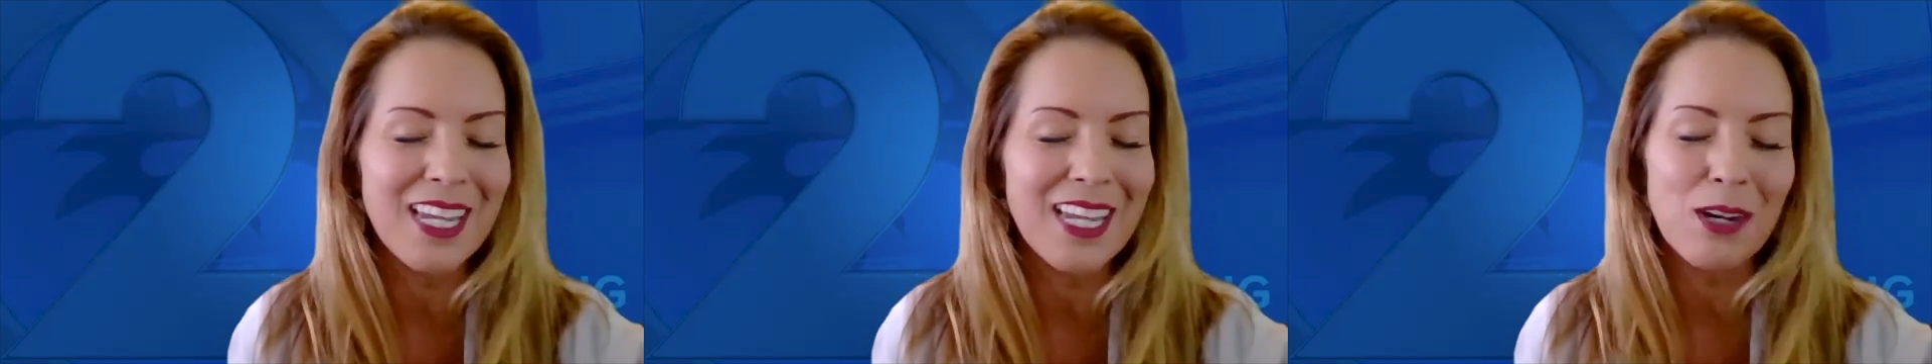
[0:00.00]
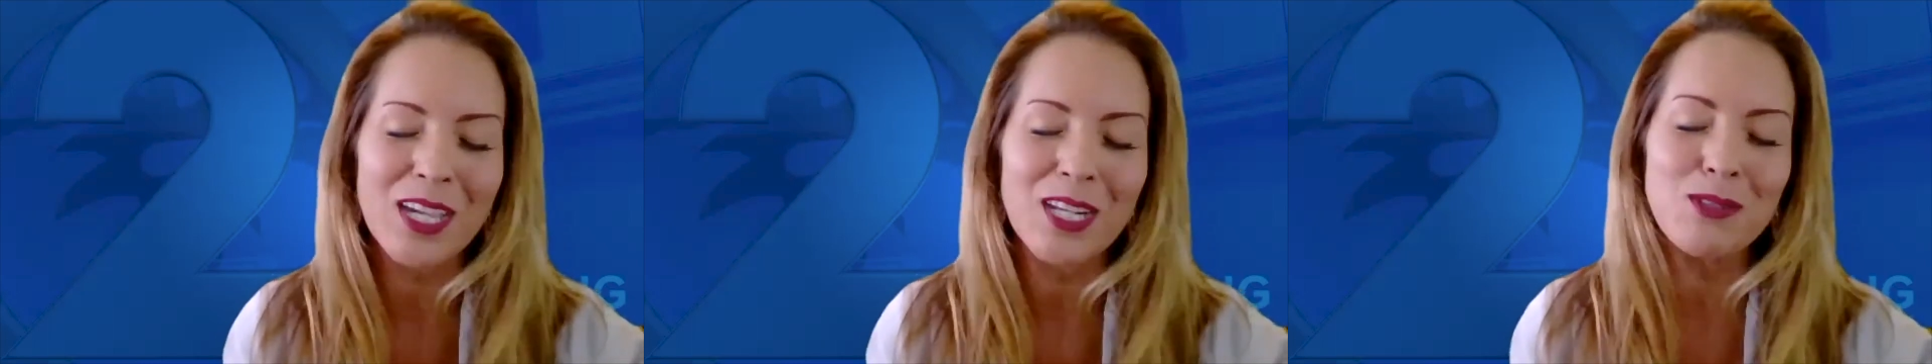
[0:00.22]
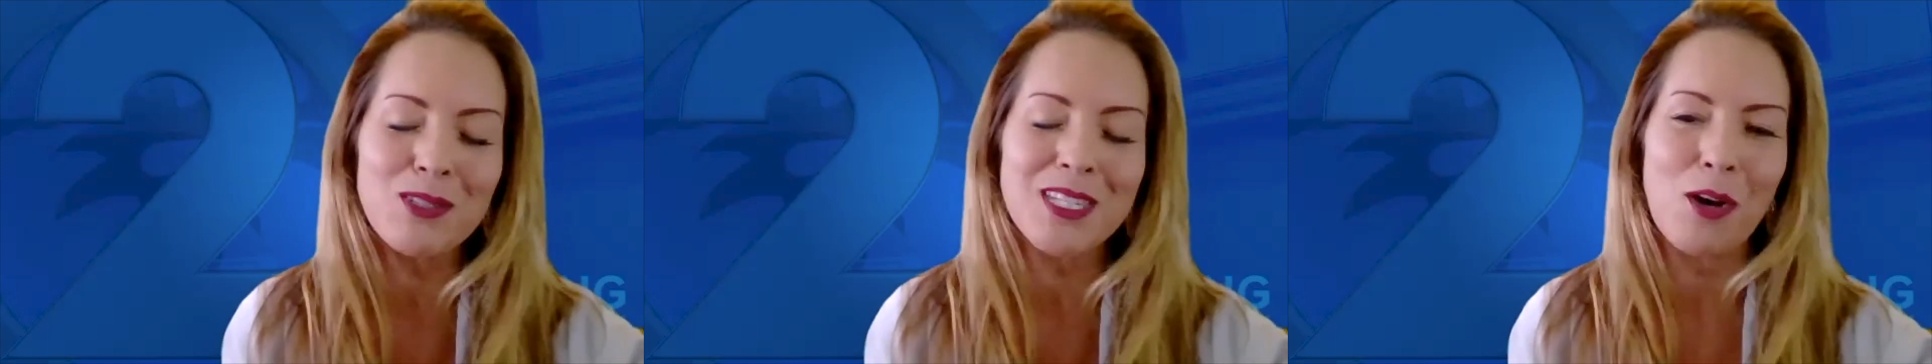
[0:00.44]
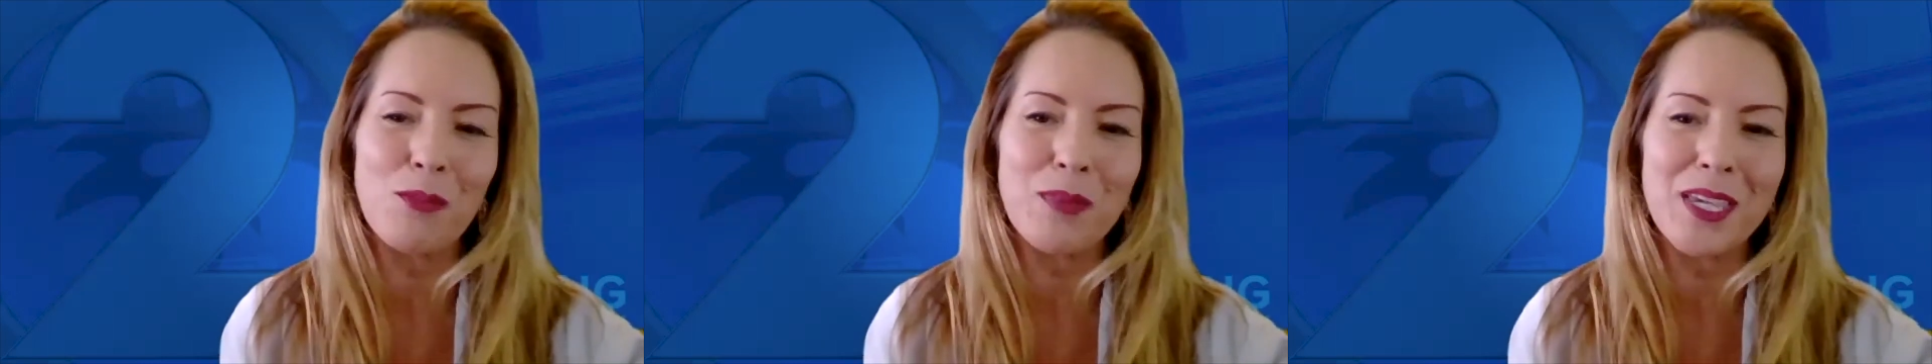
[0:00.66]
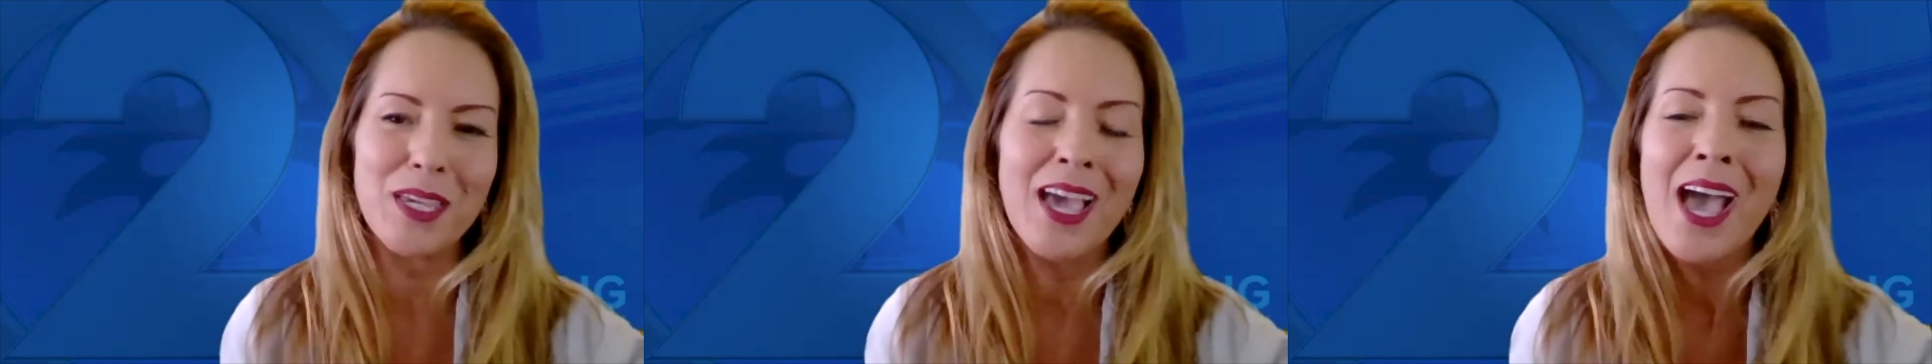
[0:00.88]
Now, can you tell
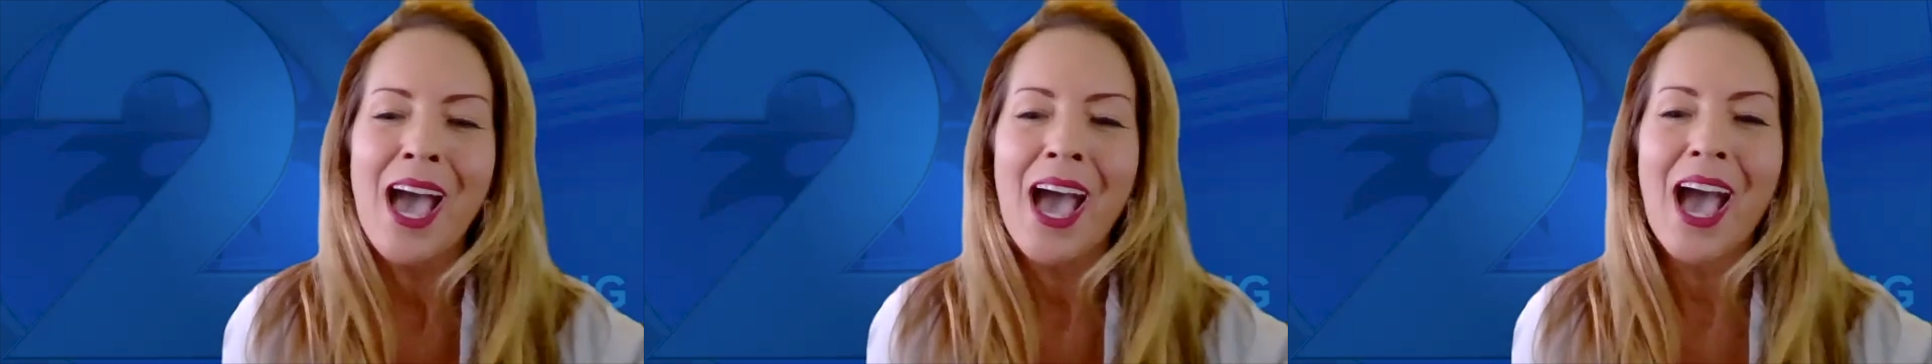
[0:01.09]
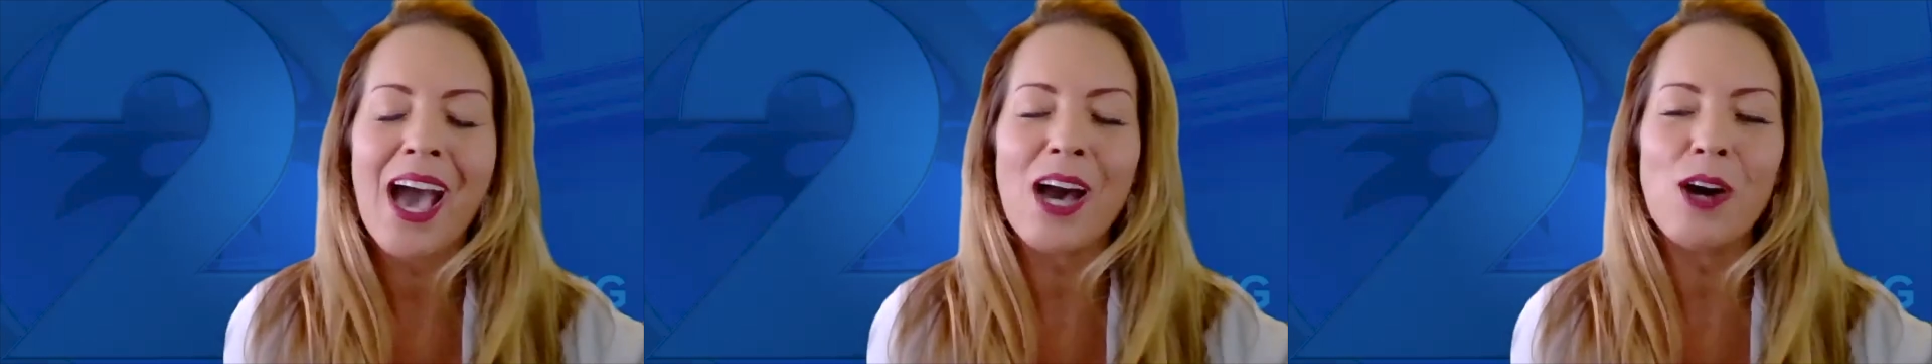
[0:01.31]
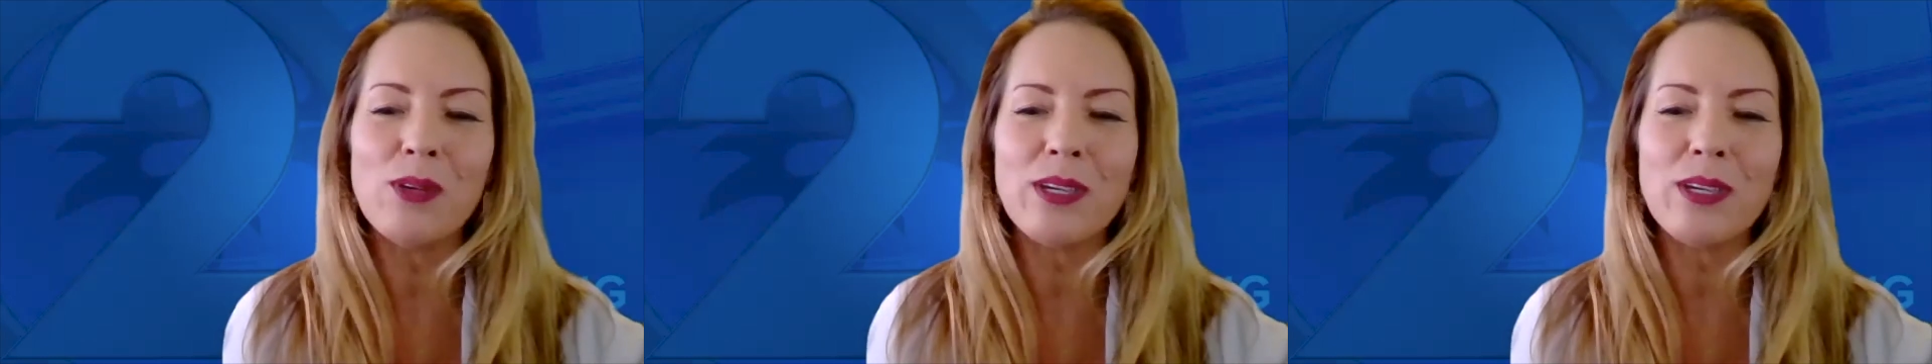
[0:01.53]
me how